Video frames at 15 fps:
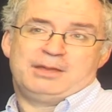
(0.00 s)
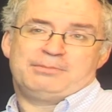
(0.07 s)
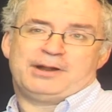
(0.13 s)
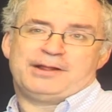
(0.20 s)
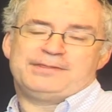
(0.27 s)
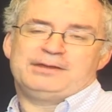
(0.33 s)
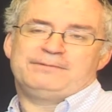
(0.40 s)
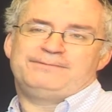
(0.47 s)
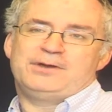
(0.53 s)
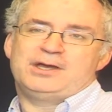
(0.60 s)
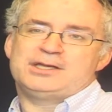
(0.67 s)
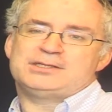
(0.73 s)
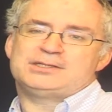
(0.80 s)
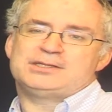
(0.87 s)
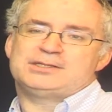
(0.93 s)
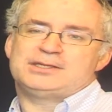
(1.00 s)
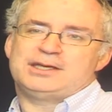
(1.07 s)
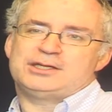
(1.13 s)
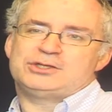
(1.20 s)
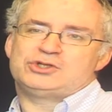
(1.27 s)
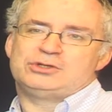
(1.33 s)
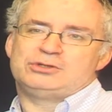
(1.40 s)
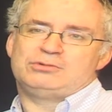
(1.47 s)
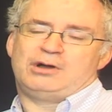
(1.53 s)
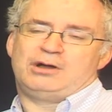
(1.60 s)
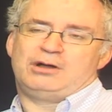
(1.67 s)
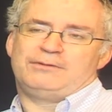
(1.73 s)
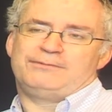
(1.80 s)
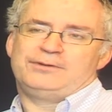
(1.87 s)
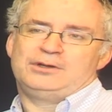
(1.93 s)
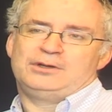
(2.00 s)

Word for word: But I think first is the issue of